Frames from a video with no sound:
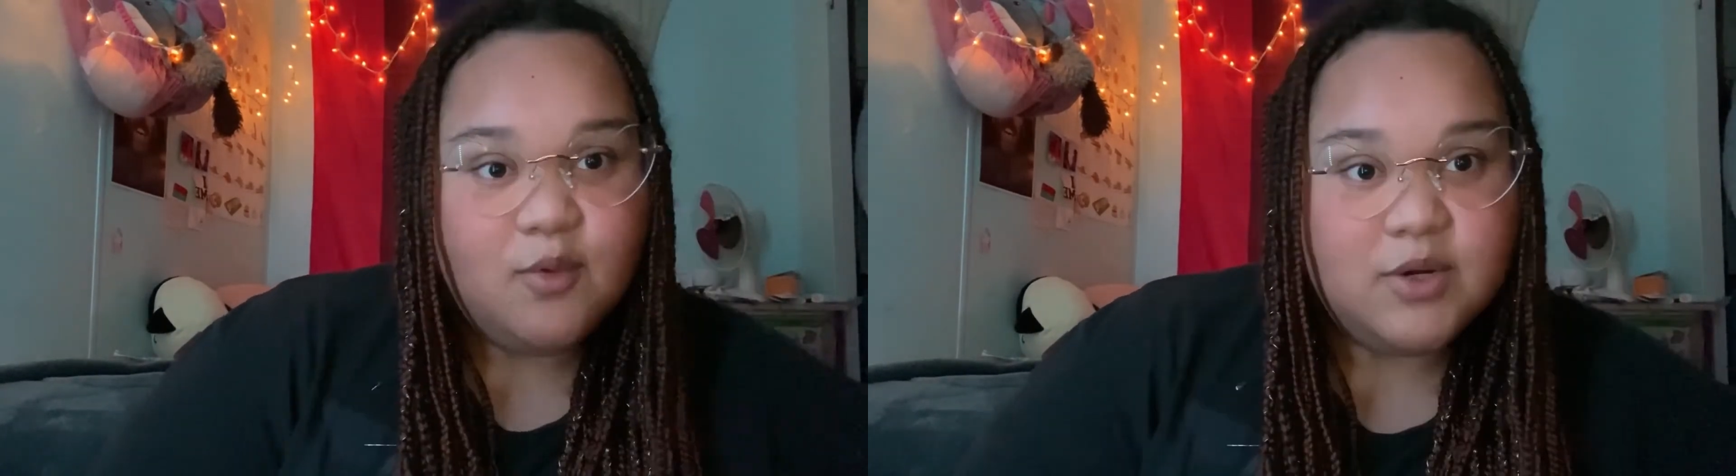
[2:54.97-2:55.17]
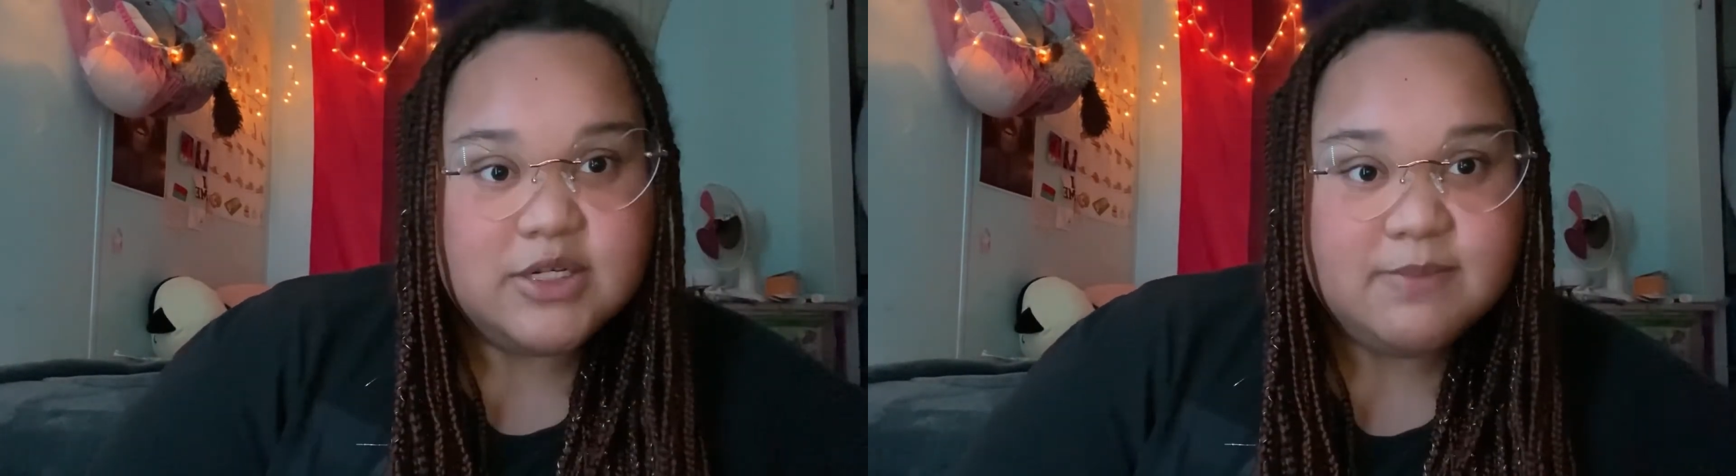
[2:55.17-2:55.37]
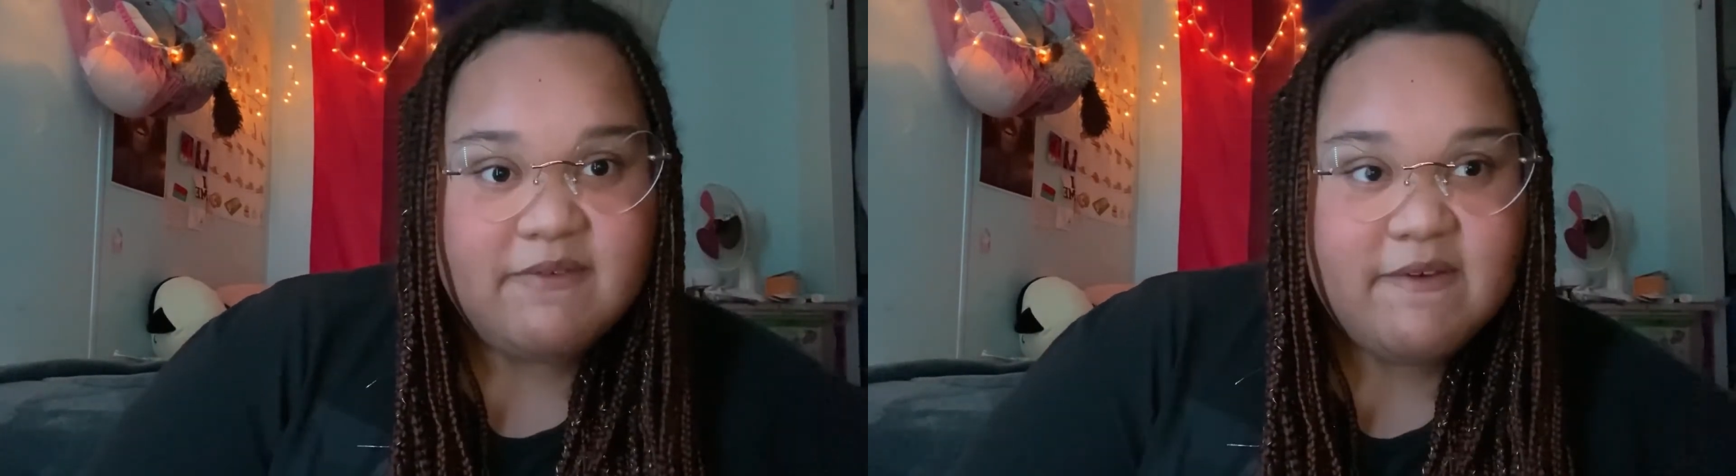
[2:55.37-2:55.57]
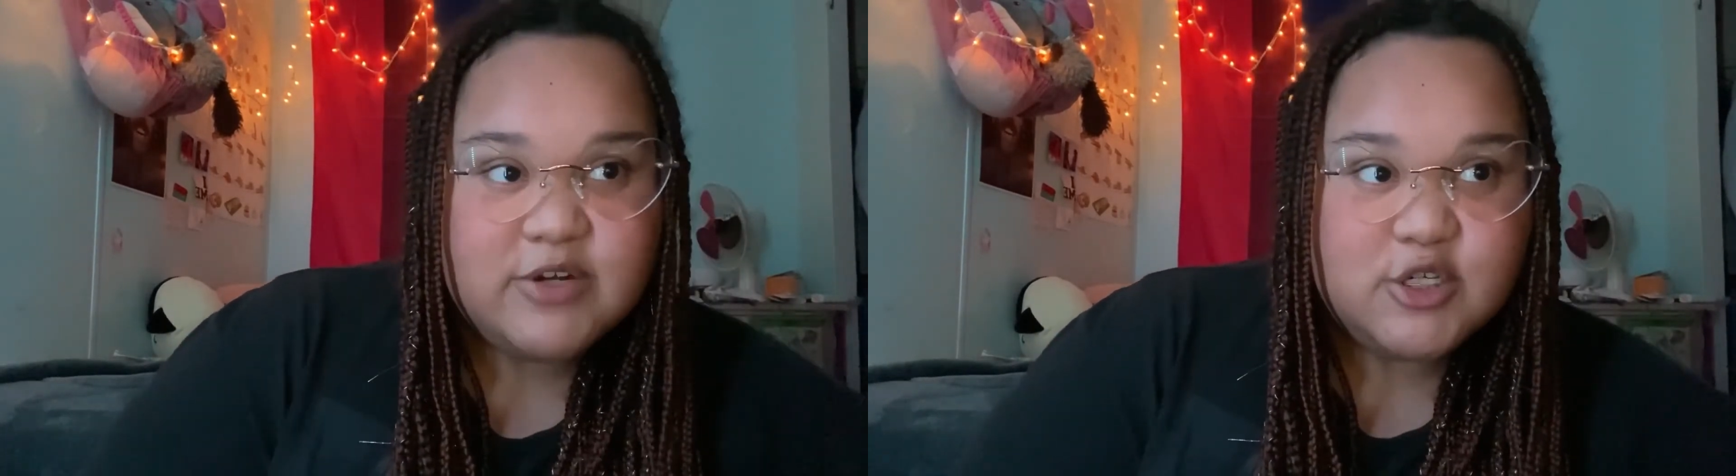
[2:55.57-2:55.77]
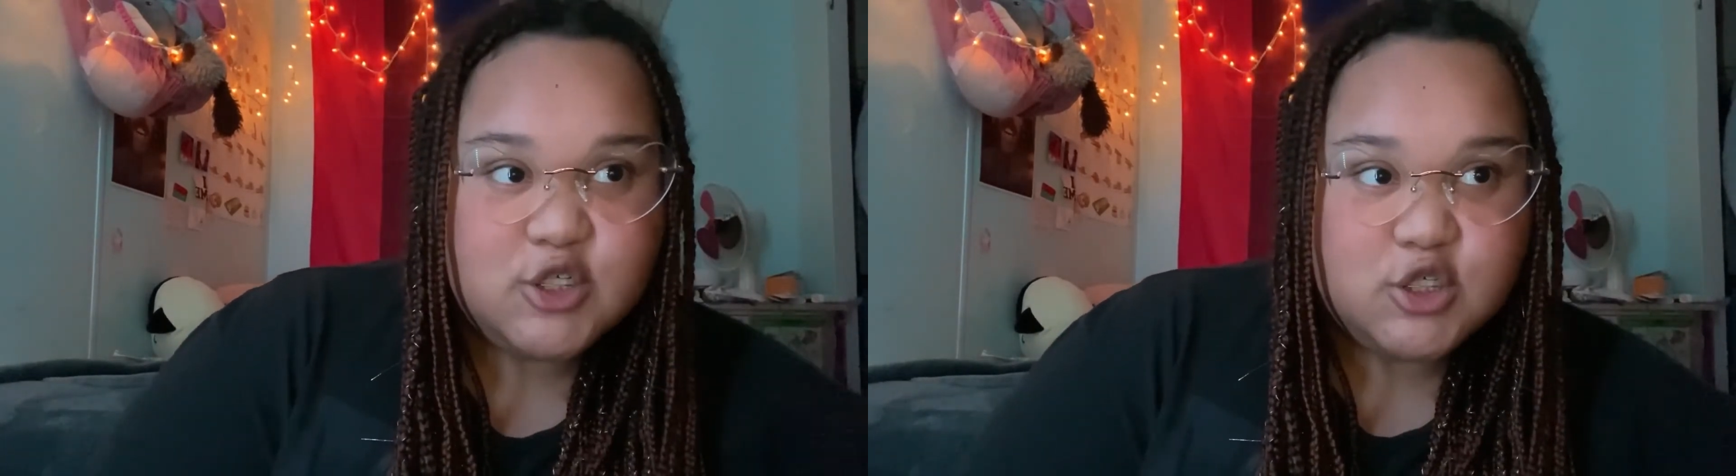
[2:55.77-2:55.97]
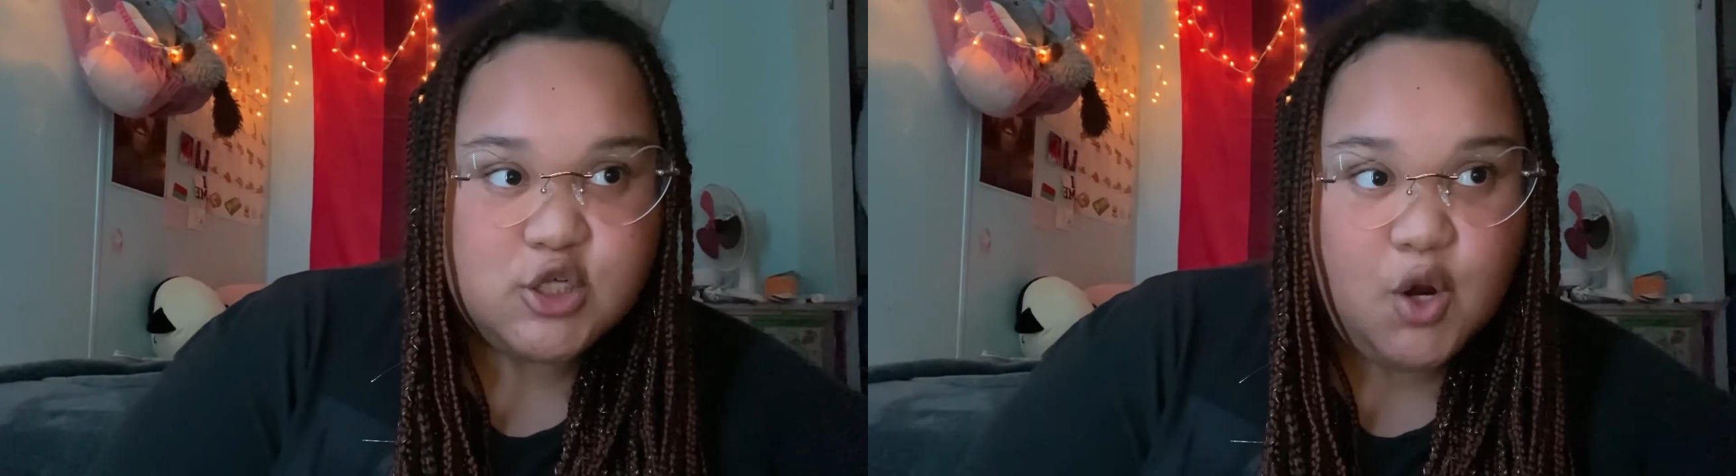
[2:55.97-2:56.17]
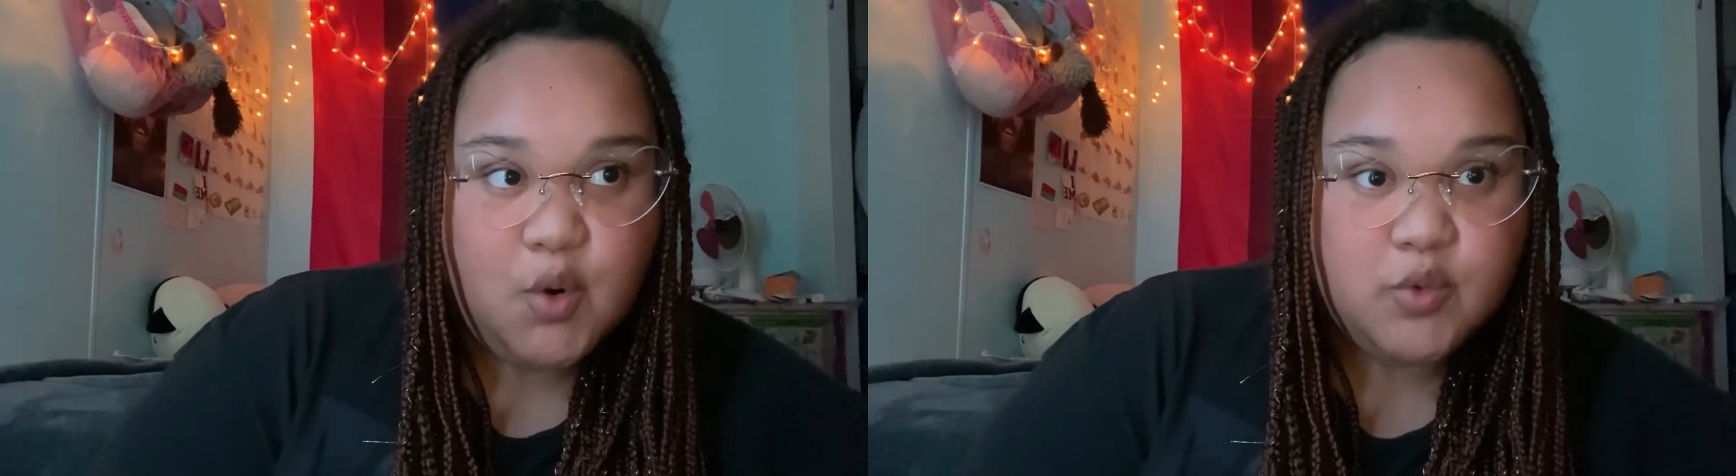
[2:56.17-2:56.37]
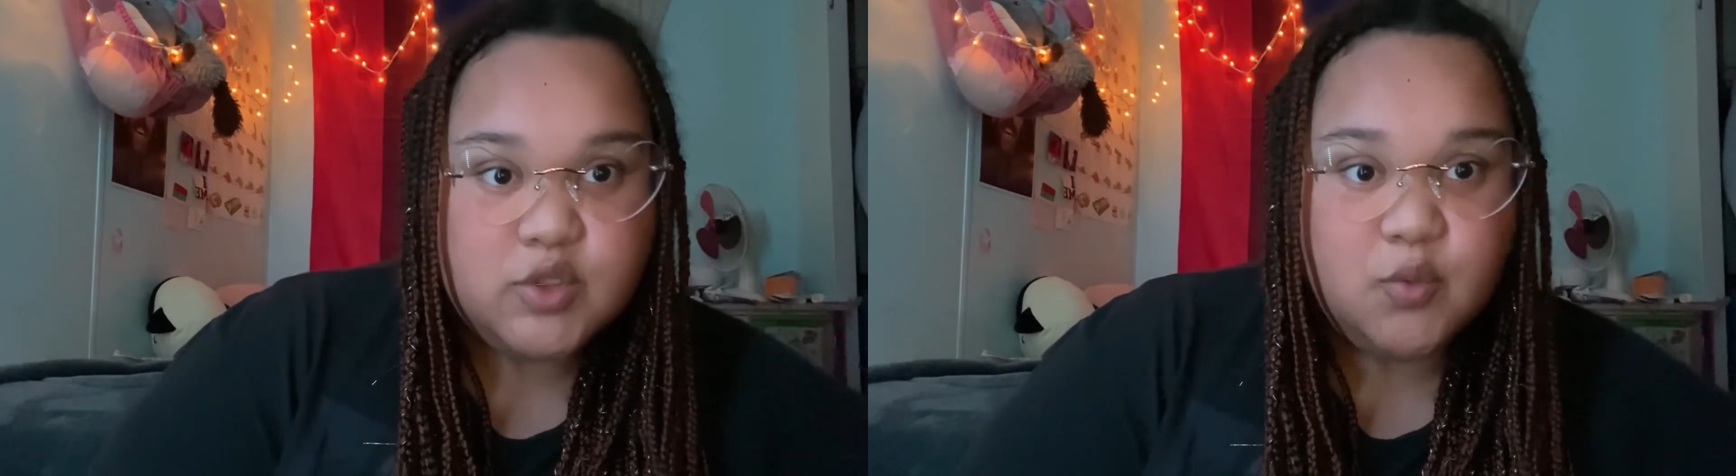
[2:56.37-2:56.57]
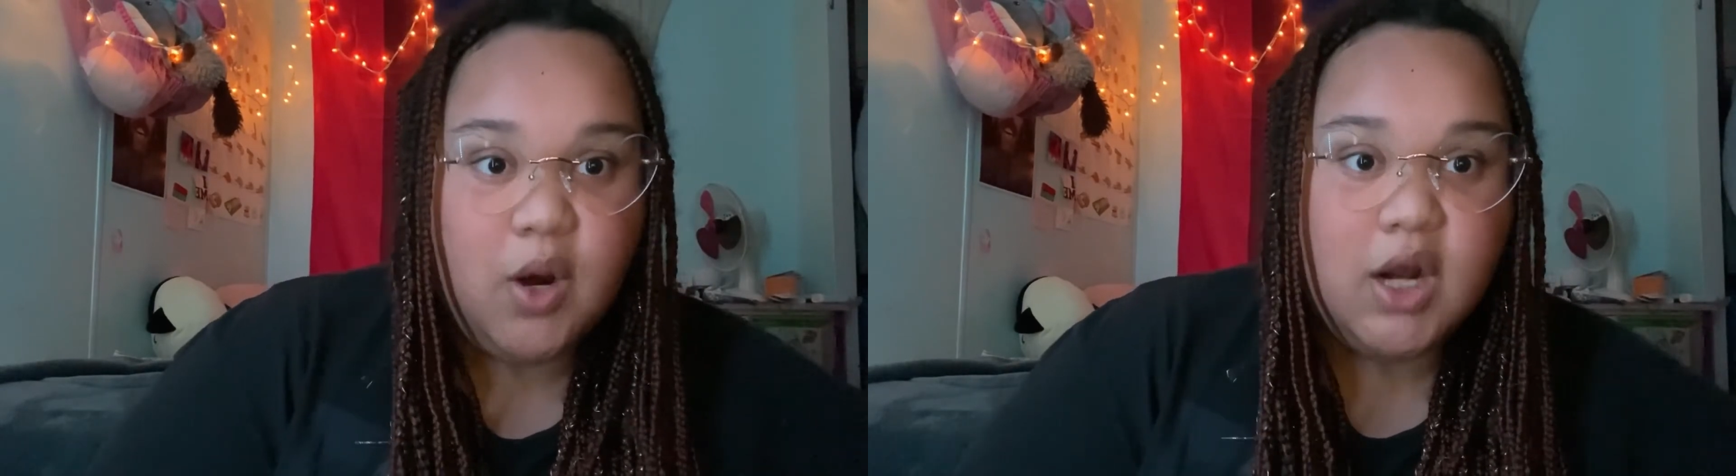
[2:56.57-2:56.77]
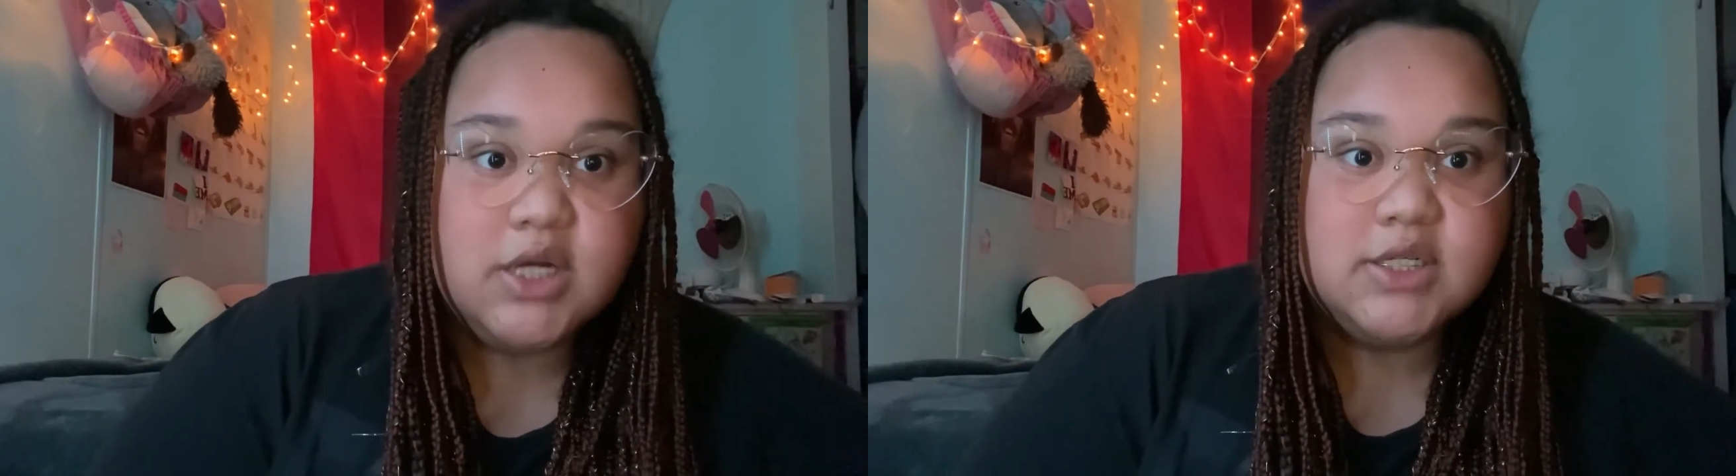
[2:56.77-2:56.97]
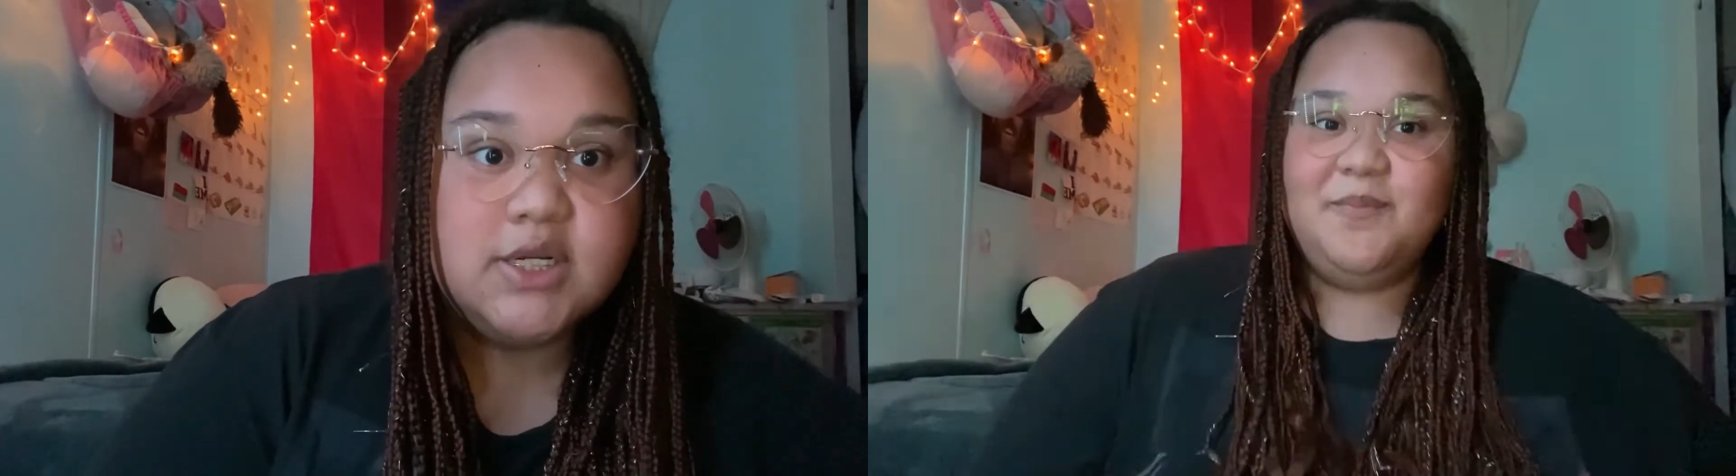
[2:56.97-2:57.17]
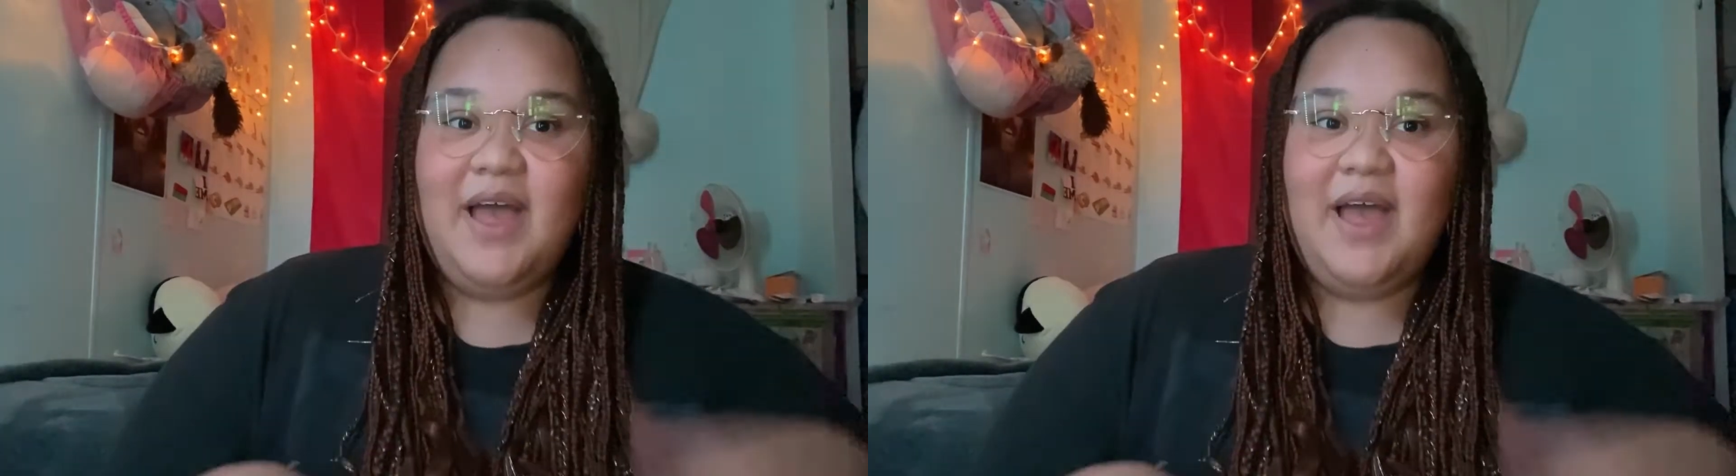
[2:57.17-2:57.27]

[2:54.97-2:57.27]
What is my favorite show to watch?